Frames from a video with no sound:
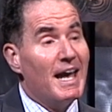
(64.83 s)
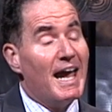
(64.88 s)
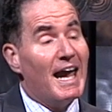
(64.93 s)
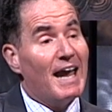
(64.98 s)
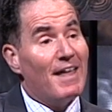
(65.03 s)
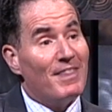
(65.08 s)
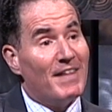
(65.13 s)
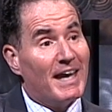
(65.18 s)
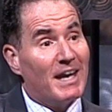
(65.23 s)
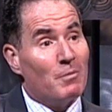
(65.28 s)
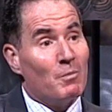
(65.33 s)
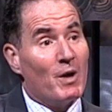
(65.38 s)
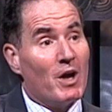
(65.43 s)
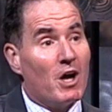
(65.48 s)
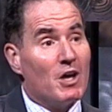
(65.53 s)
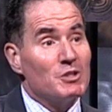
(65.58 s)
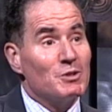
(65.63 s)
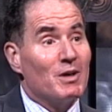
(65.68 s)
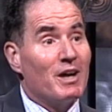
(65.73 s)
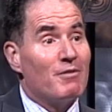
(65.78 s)
and then we
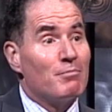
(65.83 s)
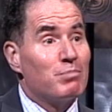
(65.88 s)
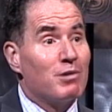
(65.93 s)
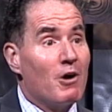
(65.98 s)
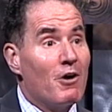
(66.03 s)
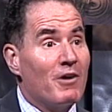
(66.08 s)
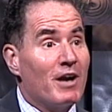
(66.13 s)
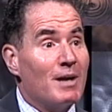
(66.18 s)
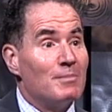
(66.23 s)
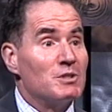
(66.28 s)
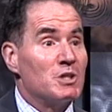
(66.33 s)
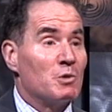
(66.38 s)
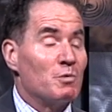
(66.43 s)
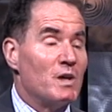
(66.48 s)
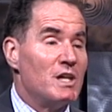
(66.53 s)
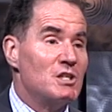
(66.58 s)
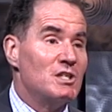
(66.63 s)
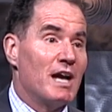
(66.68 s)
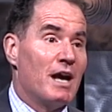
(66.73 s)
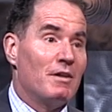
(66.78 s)
also have programs that
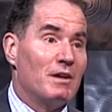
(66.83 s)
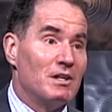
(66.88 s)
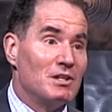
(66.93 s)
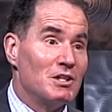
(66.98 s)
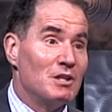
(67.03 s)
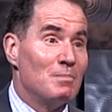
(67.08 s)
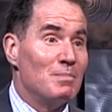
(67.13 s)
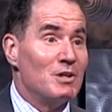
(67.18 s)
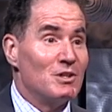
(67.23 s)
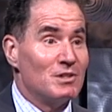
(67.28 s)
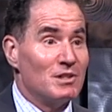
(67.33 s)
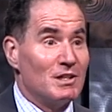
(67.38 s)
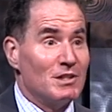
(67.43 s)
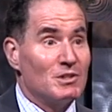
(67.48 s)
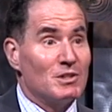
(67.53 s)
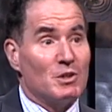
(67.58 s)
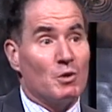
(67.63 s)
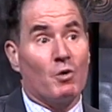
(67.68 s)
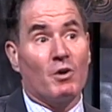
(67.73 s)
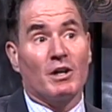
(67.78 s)
reach out into the business
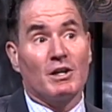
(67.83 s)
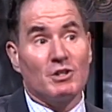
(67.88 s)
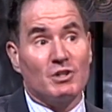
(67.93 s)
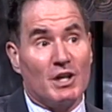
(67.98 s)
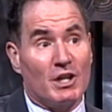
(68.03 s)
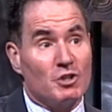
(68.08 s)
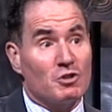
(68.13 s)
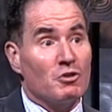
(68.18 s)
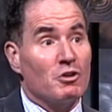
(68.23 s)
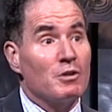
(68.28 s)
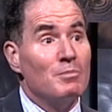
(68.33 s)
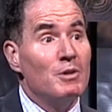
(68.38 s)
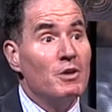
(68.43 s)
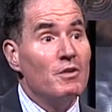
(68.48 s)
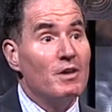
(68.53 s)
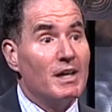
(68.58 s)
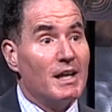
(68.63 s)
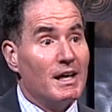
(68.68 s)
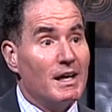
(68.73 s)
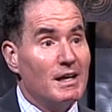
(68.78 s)
and organizational
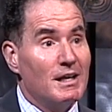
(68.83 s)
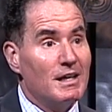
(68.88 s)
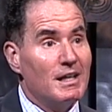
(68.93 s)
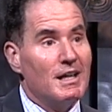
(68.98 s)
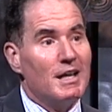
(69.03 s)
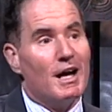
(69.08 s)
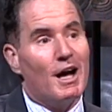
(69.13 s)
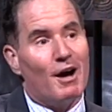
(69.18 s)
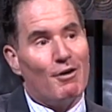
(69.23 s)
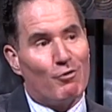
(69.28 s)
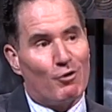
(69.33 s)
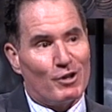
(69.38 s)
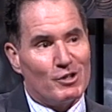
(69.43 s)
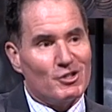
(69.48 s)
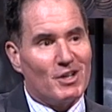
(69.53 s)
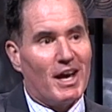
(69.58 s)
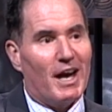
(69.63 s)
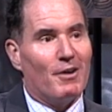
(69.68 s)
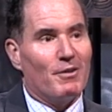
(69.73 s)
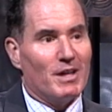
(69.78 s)
community of Orange
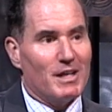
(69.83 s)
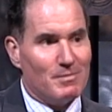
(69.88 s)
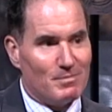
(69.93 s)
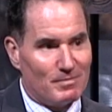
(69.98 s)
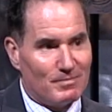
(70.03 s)
County.